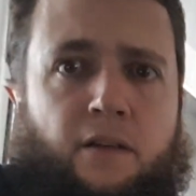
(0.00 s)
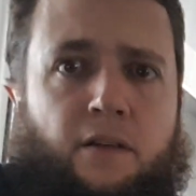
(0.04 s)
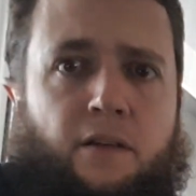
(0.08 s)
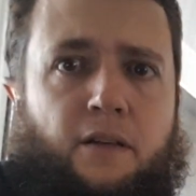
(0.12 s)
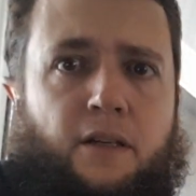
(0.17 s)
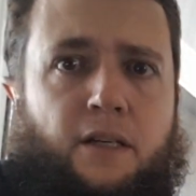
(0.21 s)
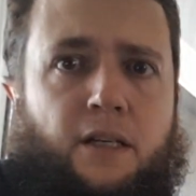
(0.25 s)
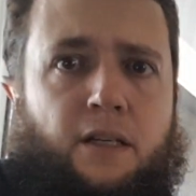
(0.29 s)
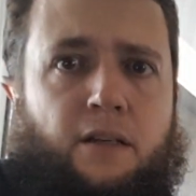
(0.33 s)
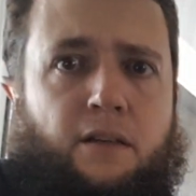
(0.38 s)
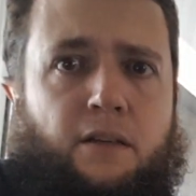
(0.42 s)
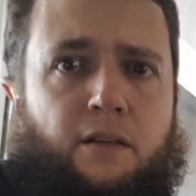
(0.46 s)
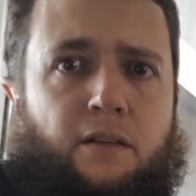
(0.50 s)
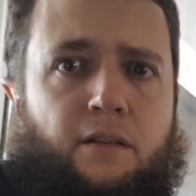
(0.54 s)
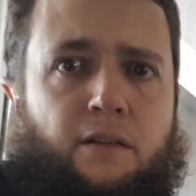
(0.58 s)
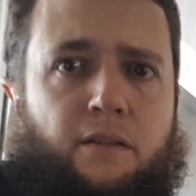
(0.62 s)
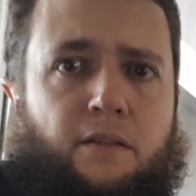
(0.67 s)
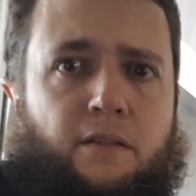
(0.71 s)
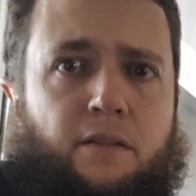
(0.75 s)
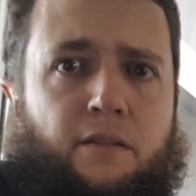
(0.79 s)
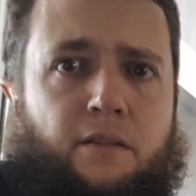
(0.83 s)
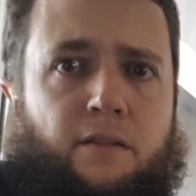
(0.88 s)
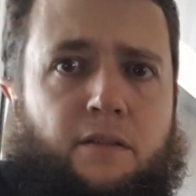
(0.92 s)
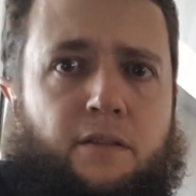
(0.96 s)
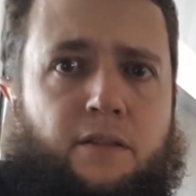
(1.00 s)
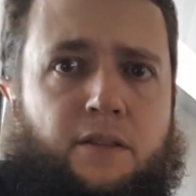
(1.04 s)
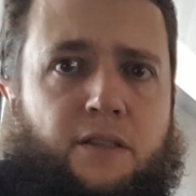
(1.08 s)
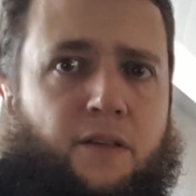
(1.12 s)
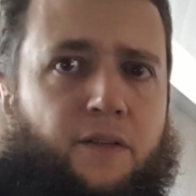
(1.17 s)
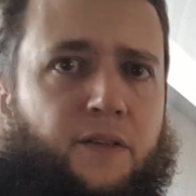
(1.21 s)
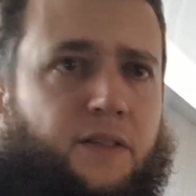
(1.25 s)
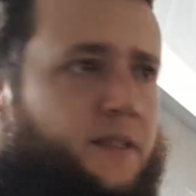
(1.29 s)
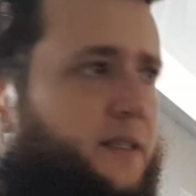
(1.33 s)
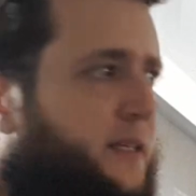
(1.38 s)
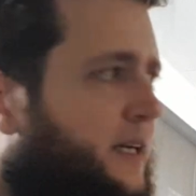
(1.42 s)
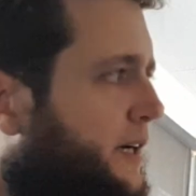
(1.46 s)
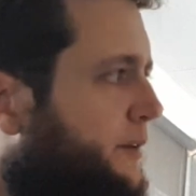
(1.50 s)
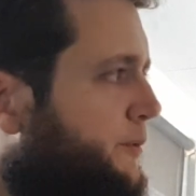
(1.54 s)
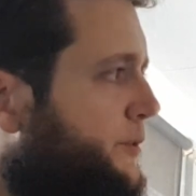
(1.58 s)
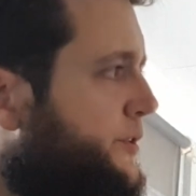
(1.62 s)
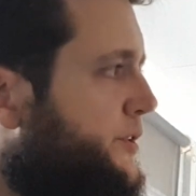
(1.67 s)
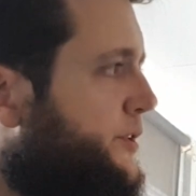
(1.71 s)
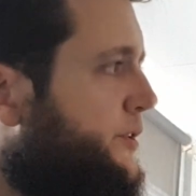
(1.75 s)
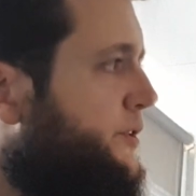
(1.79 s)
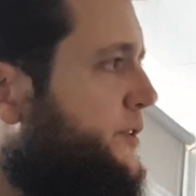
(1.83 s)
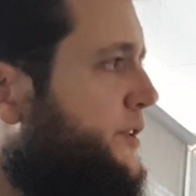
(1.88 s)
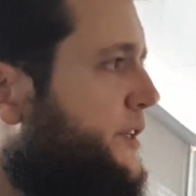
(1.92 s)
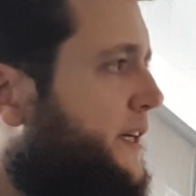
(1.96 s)
right? So I start with
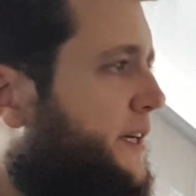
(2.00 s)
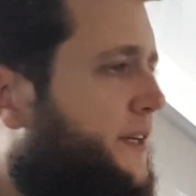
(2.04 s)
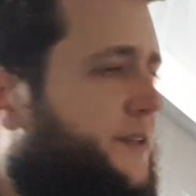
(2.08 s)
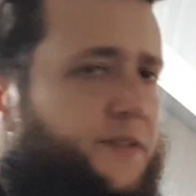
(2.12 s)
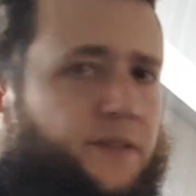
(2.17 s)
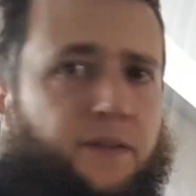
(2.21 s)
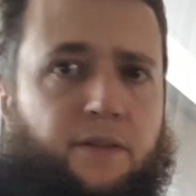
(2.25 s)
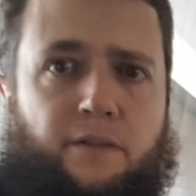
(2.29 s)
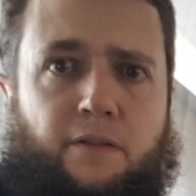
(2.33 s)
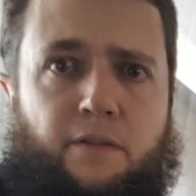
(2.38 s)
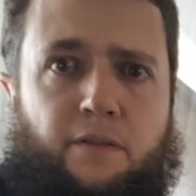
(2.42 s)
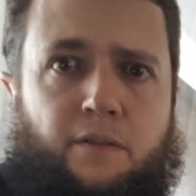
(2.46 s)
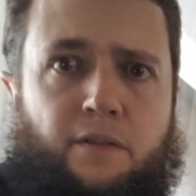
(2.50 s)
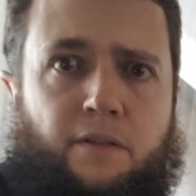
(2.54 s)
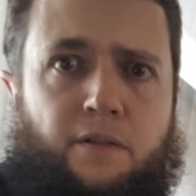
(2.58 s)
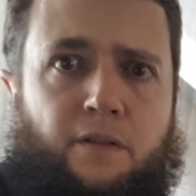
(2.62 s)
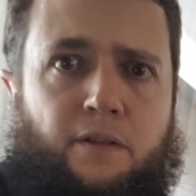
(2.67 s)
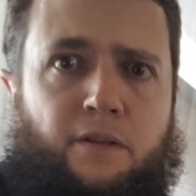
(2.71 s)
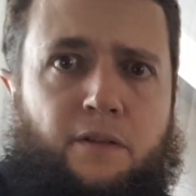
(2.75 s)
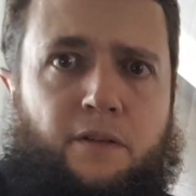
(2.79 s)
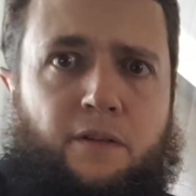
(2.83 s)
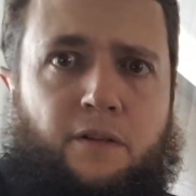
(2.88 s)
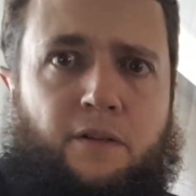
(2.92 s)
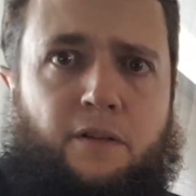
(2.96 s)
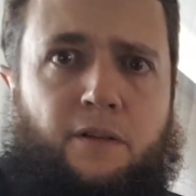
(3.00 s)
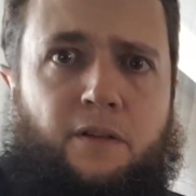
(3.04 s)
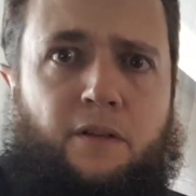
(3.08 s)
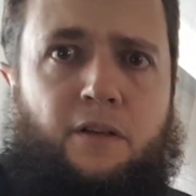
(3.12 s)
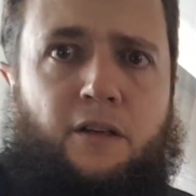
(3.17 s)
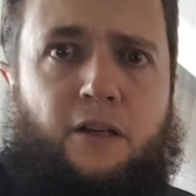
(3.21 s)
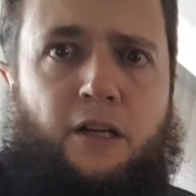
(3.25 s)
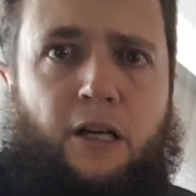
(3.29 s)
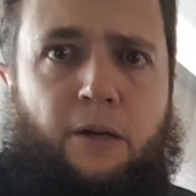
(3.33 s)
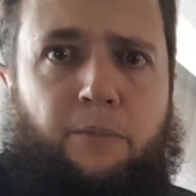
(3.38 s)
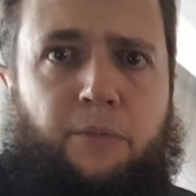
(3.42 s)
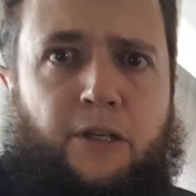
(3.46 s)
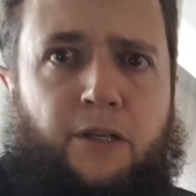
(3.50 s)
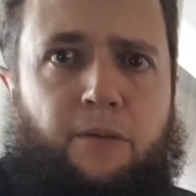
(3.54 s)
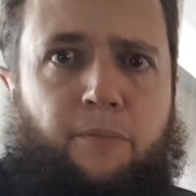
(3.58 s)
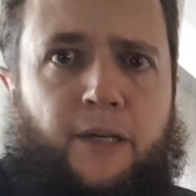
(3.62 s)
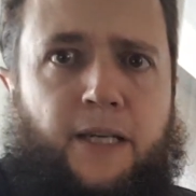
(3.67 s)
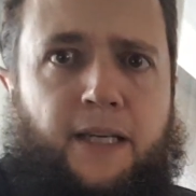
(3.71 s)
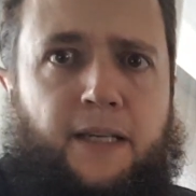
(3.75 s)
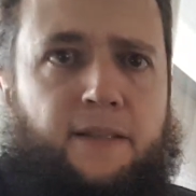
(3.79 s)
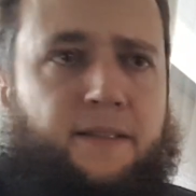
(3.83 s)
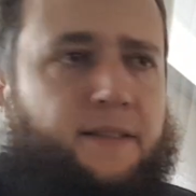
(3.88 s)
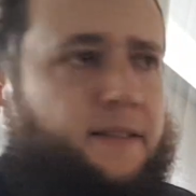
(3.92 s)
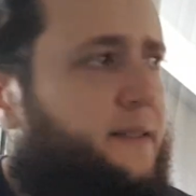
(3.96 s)
2,000. I'm going to
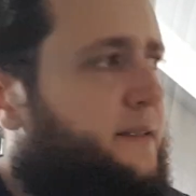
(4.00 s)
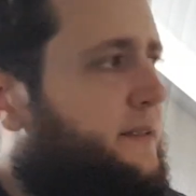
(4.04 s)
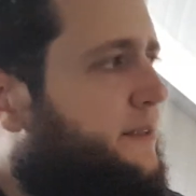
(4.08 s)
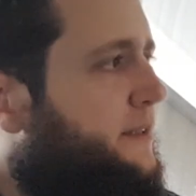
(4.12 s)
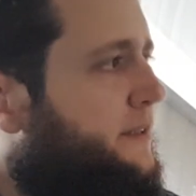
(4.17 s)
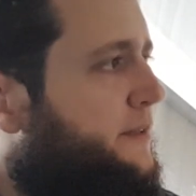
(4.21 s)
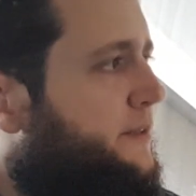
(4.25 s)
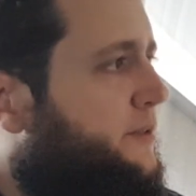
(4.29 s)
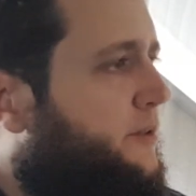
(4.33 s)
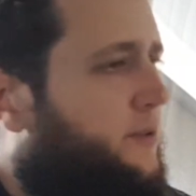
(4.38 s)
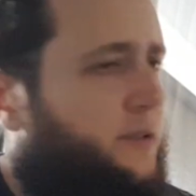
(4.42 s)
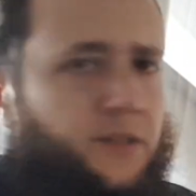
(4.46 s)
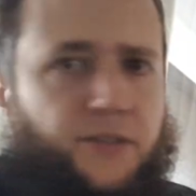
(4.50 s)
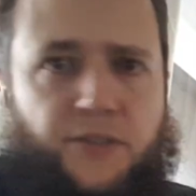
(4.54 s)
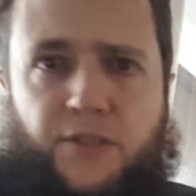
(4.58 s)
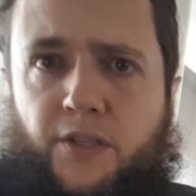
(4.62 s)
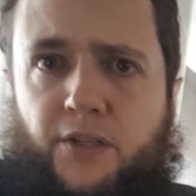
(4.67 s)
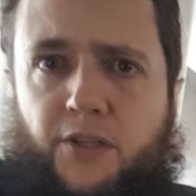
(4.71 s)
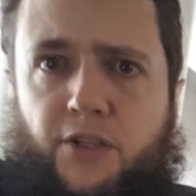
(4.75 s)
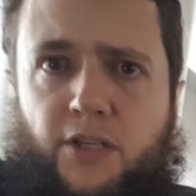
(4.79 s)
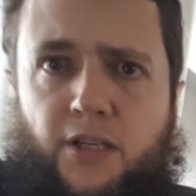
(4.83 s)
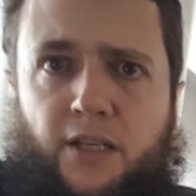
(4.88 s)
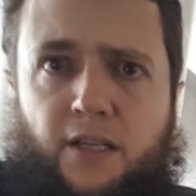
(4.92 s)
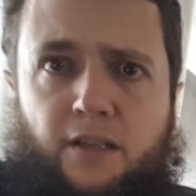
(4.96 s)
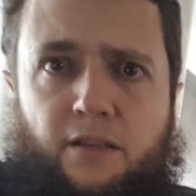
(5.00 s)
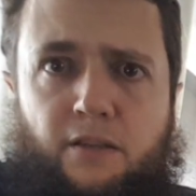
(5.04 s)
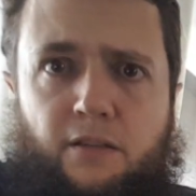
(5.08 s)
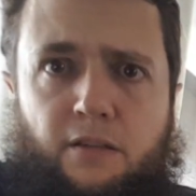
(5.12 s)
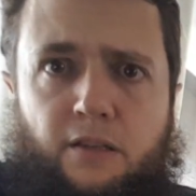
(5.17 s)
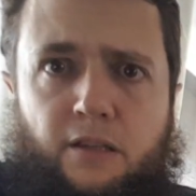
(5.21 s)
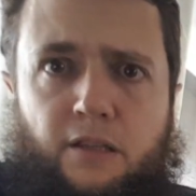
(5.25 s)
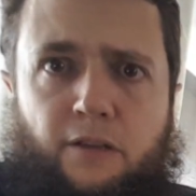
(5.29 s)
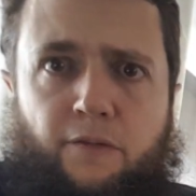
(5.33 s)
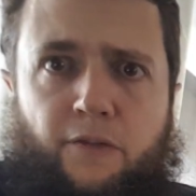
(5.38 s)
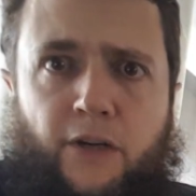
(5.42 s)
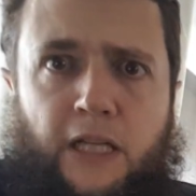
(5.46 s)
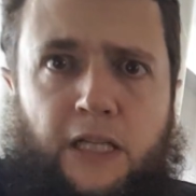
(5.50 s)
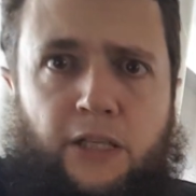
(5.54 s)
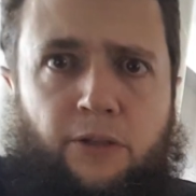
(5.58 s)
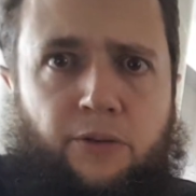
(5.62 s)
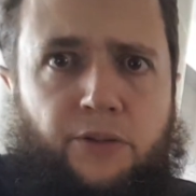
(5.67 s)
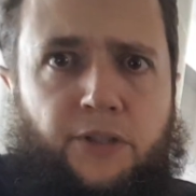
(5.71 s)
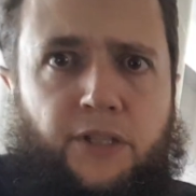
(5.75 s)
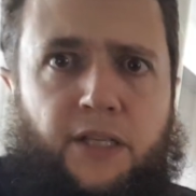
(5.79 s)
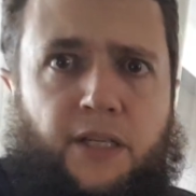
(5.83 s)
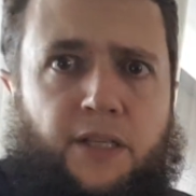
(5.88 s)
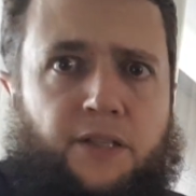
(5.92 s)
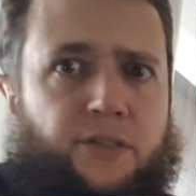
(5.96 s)
make $60 this year. The value
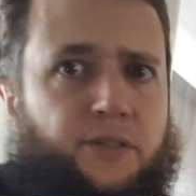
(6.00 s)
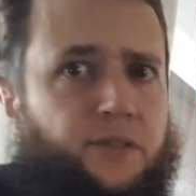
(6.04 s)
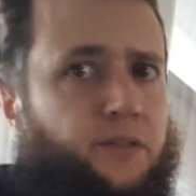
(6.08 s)
at the end is